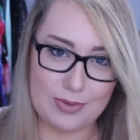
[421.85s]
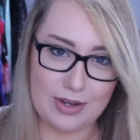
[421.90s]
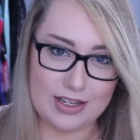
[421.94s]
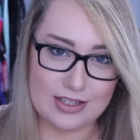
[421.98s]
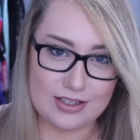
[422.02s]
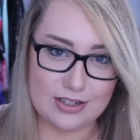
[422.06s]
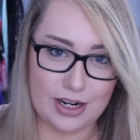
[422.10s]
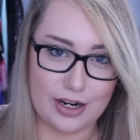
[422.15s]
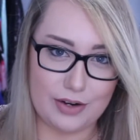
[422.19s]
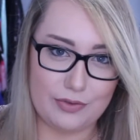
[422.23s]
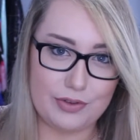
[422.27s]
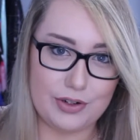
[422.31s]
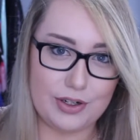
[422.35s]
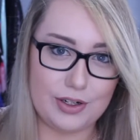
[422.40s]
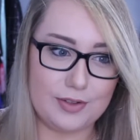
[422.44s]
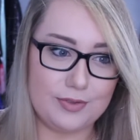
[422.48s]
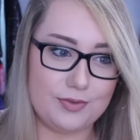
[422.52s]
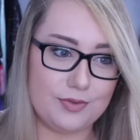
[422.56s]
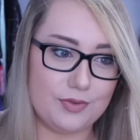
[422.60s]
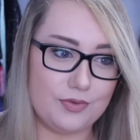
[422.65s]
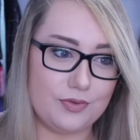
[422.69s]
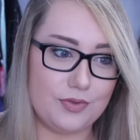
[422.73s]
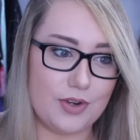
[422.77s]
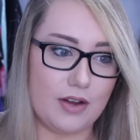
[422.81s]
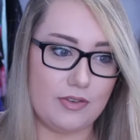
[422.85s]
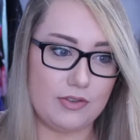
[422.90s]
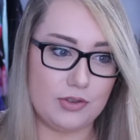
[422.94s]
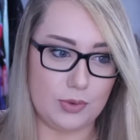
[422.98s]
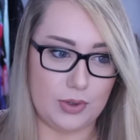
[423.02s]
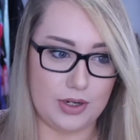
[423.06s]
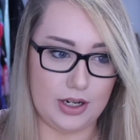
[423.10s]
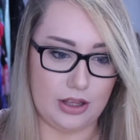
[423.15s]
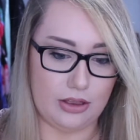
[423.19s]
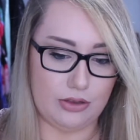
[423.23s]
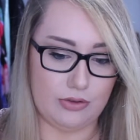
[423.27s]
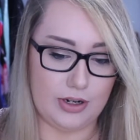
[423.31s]
the best offer of
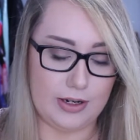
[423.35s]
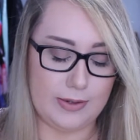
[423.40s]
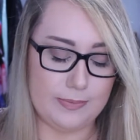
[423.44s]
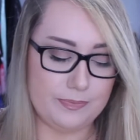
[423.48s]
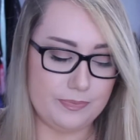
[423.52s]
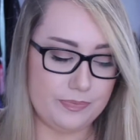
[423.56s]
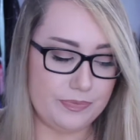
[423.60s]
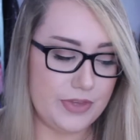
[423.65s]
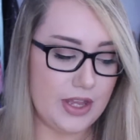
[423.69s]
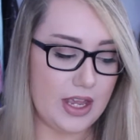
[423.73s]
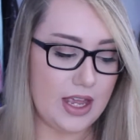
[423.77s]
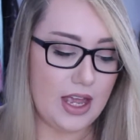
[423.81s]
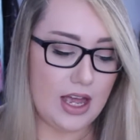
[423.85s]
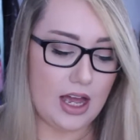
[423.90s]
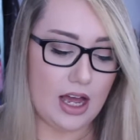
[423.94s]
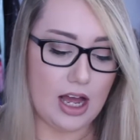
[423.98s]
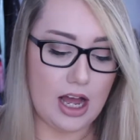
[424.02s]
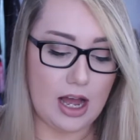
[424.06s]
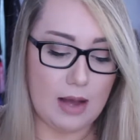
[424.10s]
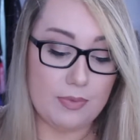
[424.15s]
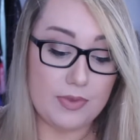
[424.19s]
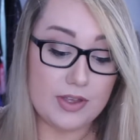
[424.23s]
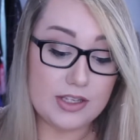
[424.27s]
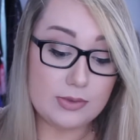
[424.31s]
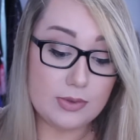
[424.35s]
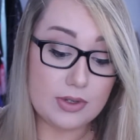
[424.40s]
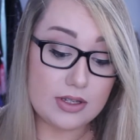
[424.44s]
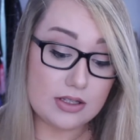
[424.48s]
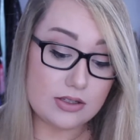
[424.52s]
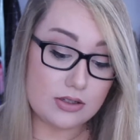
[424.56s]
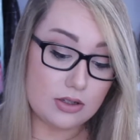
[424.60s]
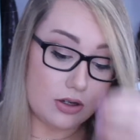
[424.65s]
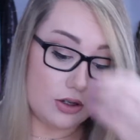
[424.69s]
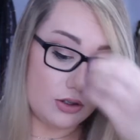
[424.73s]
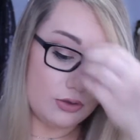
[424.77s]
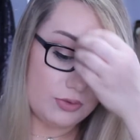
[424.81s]
twenty-three dollars. Um, this one
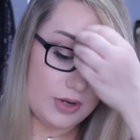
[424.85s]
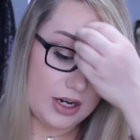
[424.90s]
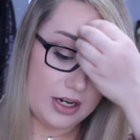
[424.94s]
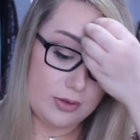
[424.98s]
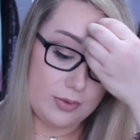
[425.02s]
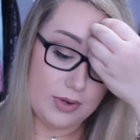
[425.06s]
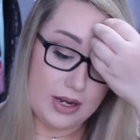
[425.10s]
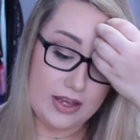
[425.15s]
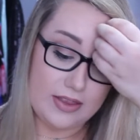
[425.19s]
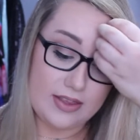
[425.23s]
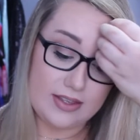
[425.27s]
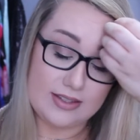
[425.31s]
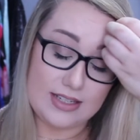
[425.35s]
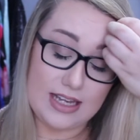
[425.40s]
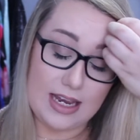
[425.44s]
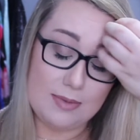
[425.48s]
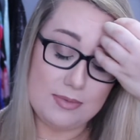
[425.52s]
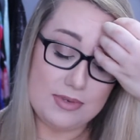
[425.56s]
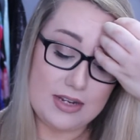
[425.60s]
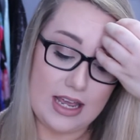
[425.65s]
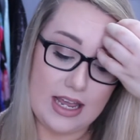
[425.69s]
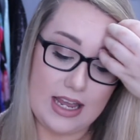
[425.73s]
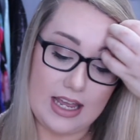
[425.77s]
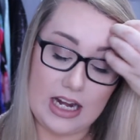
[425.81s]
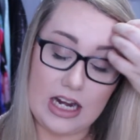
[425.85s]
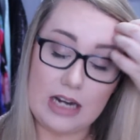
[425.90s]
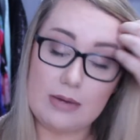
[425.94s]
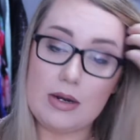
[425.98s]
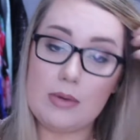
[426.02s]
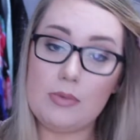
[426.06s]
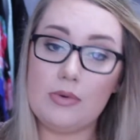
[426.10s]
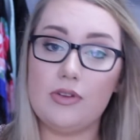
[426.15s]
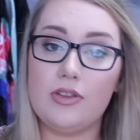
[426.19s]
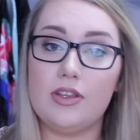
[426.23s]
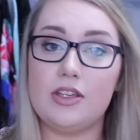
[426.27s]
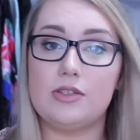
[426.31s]
sold right away the same day, and I
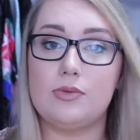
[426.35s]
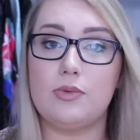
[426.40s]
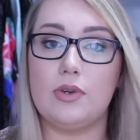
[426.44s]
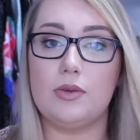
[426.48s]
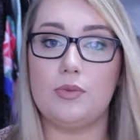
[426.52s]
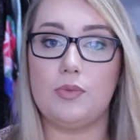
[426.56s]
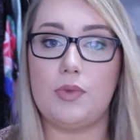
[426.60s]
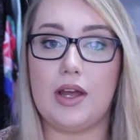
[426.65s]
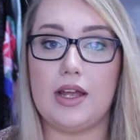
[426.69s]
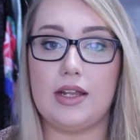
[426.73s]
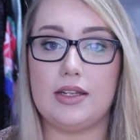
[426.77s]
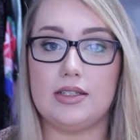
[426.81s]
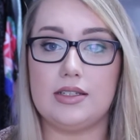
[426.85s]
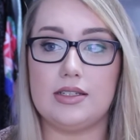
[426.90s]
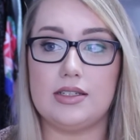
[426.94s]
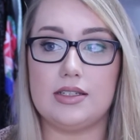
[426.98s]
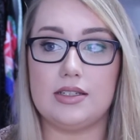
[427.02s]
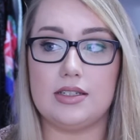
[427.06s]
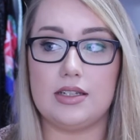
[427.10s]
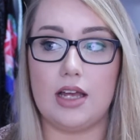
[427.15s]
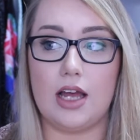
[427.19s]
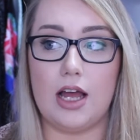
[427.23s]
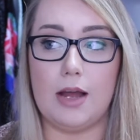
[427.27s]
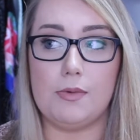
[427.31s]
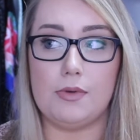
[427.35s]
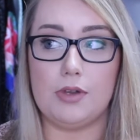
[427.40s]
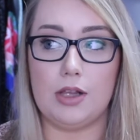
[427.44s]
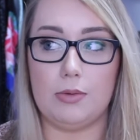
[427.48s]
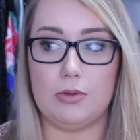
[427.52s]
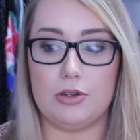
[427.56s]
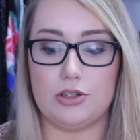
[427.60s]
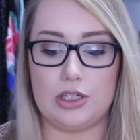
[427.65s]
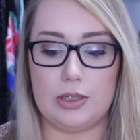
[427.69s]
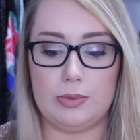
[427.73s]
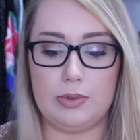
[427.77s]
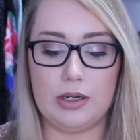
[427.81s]
remember this one went um,
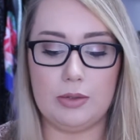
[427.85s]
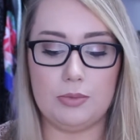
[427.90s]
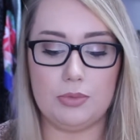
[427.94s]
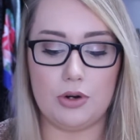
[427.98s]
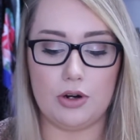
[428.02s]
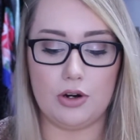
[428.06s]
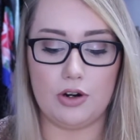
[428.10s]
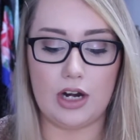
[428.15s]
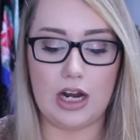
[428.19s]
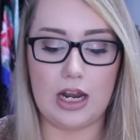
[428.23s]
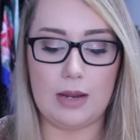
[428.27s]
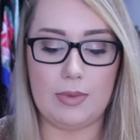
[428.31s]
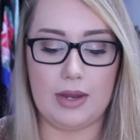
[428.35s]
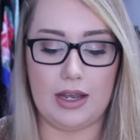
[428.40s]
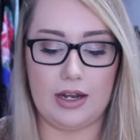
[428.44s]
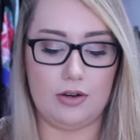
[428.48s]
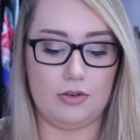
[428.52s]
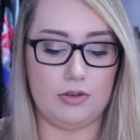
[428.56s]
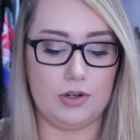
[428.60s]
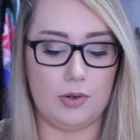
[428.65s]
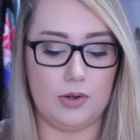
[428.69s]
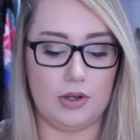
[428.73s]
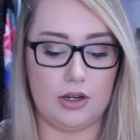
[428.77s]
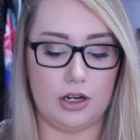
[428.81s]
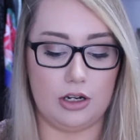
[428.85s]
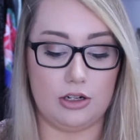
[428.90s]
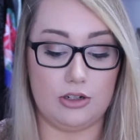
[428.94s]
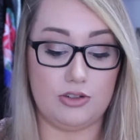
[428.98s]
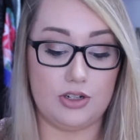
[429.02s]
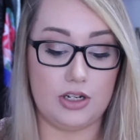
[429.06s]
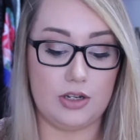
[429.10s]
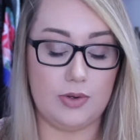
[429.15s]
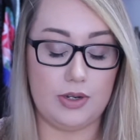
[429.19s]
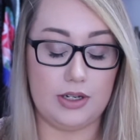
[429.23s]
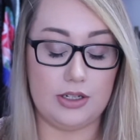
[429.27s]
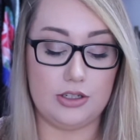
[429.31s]
global shipping program. I don't know what
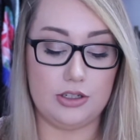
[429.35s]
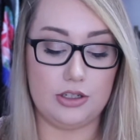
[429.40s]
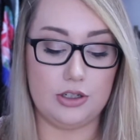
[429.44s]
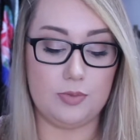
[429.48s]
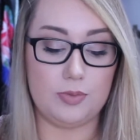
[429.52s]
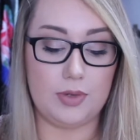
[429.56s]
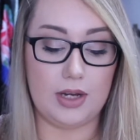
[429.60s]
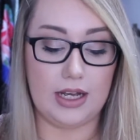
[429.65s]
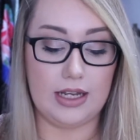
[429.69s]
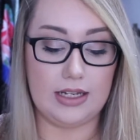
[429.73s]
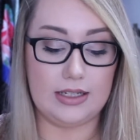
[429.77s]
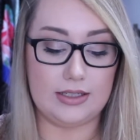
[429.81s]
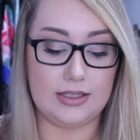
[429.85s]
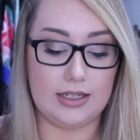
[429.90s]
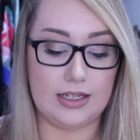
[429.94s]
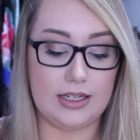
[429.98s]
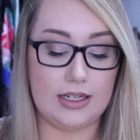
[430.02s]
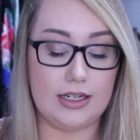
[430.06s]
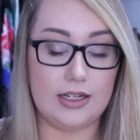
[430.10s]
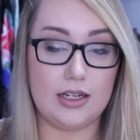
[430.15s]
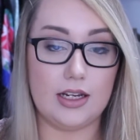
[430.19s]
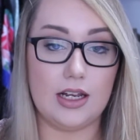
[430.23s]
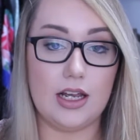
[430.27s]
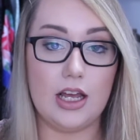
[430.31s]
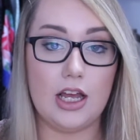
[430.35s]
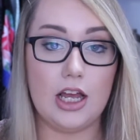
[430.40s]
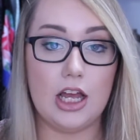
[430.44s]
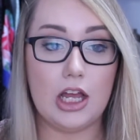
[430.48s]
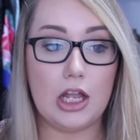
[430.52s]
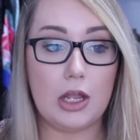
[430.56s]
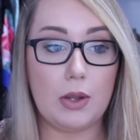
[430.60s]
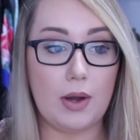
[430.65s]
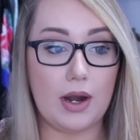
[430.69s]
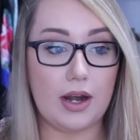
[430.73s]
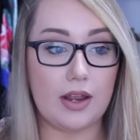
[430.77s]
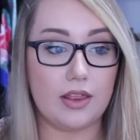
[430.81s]
country it went to, but it did
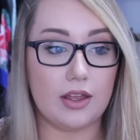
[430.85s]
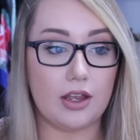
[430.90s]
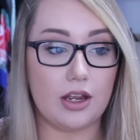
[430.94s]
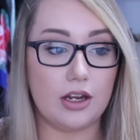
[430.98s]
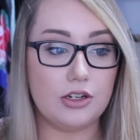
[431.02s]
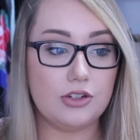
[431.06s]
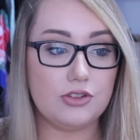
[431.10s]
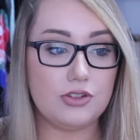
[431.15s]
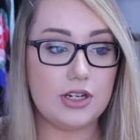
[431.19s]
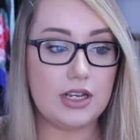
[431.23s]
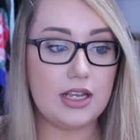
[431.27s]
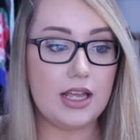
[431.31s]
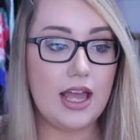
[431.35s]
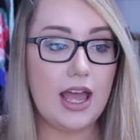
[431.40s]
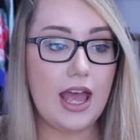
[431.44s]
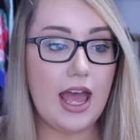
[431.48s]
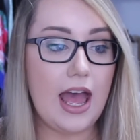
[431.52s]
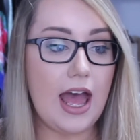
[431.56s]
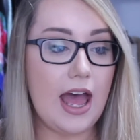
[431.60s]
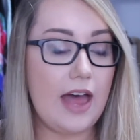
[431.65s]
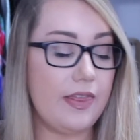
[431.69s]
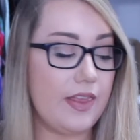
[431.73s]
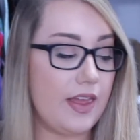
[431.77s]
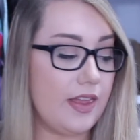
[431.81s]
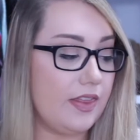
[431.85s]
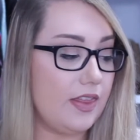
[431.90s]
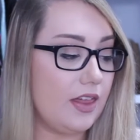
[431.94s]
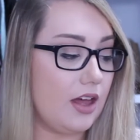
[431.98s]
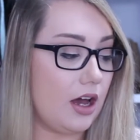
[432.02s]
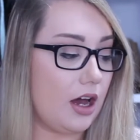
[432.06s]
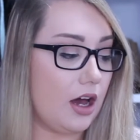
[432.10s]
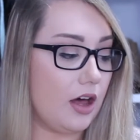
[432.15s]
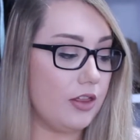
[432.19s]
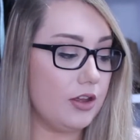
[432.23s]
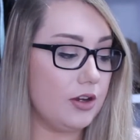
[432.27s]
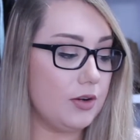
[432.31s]
go out of the country. And then
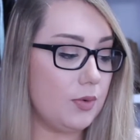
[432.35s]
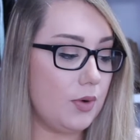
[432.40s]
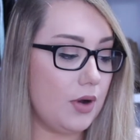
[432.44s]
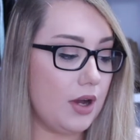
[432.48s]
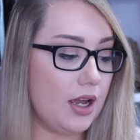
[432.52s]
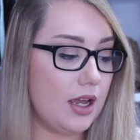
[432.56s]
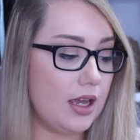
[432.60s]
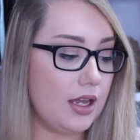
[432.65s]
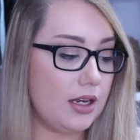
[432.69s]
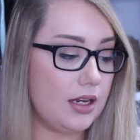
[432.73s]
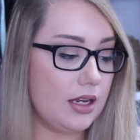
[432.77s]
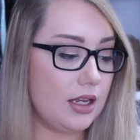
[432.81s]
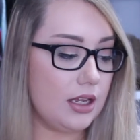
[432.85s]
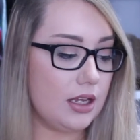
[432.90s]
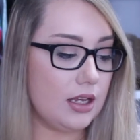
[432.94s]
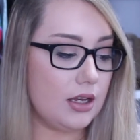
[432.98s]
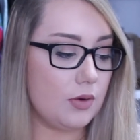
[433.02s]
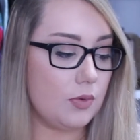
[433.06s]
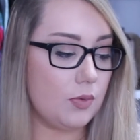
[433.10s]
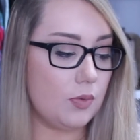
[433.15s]
the other one